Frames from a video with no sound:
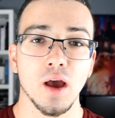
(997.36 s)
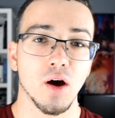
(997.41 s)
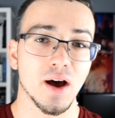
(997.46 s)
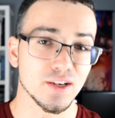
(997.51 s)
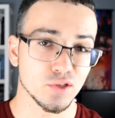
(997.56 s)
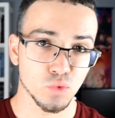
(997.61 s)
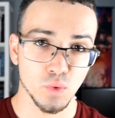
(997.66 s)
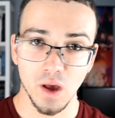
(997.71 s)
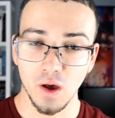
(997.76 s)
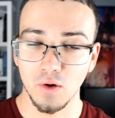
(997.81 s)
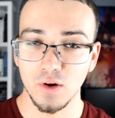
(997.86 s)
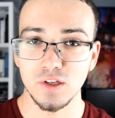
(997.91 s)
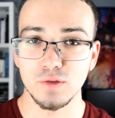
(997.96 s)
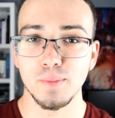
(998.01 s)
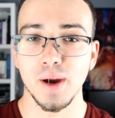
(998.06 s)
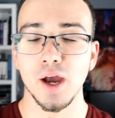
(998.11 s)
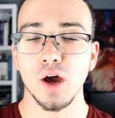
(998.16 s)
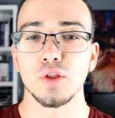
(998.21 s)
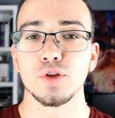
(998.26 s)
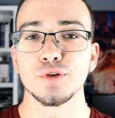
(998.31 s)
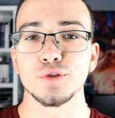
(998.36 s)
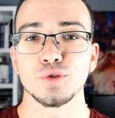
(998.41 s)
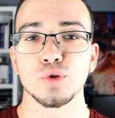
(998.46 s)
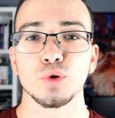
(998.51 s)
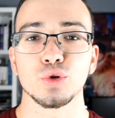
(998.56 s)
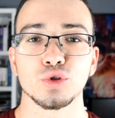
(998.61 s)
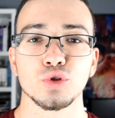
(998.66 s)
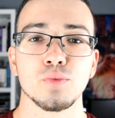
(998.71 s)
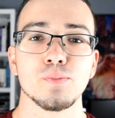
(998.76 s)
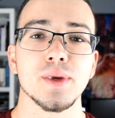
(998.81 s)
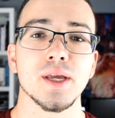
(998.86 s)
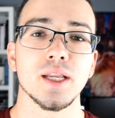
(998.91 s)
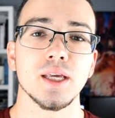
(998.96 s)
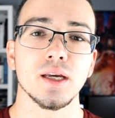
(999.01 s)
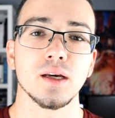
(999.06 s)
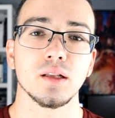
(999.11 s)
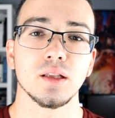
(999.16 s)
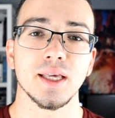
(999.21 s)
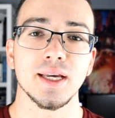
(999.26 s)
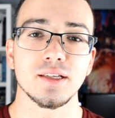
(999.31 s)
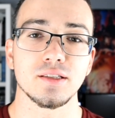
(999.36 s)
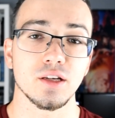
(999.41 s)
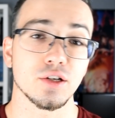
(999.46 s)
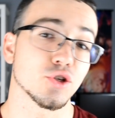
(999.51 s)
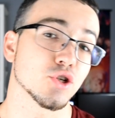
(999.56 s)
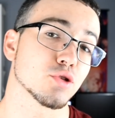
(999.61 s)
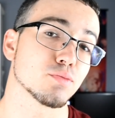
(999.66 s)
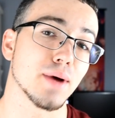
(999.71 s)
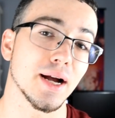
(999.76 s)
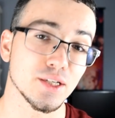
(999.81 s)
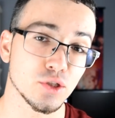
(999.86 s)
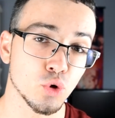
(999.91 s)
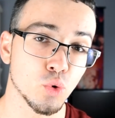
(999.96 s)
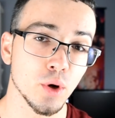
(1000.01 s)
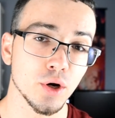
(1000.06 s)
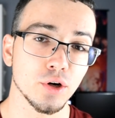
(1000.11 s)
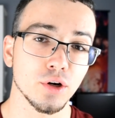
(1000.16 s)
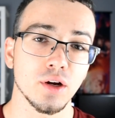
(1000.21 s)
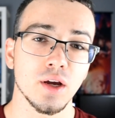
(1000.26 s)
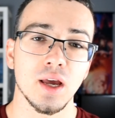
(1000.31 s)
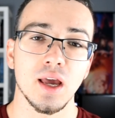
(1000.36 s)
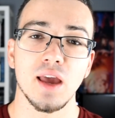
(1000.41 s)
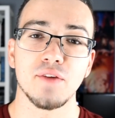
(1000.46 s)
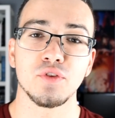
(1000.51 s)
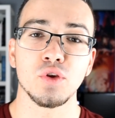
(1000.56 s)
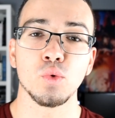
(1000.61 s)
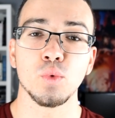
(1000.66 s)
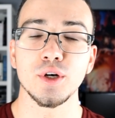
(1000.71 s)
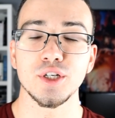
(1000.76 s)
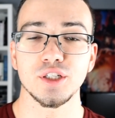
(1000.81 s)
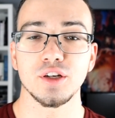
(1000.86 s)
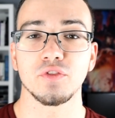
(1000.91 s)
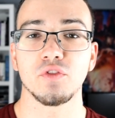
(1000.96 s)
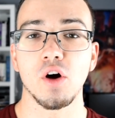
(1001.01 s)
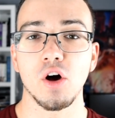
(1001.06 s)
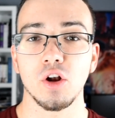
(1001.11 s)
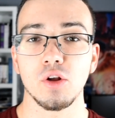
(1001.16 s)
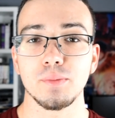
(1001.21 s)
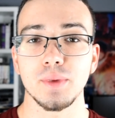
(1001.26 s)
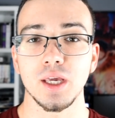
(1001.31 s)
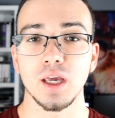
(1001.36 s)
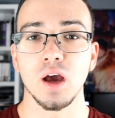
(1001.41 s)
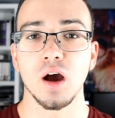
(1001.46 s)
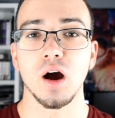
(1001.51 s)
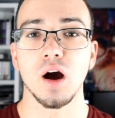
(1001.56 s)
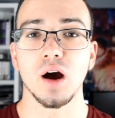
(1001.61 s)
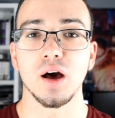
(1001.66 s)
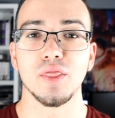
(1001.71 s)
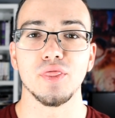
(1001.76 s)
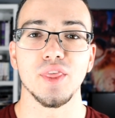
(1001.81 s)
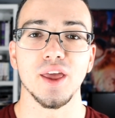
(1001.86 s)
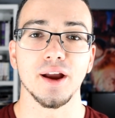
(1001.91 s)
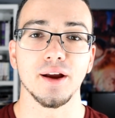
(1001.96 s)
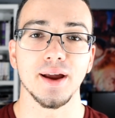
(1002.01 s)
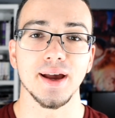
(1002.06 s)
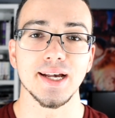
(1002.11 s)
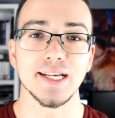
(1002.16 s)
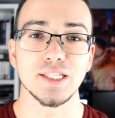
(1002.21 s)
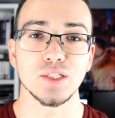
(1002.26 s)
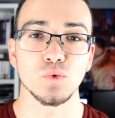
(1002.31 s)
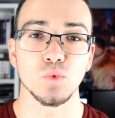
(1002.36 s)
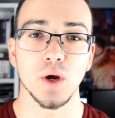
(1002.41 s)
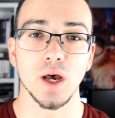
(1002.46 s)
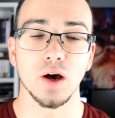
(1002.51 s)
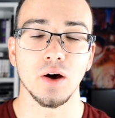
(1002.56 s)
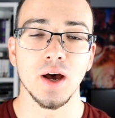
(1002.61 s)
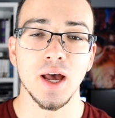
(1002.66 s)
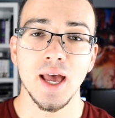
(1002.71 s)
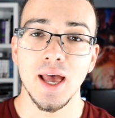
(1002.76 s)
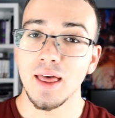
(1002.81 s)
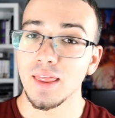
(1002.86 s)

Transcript: as well as my other social media links, such as my Twitter, if you wish to follow me on there as well.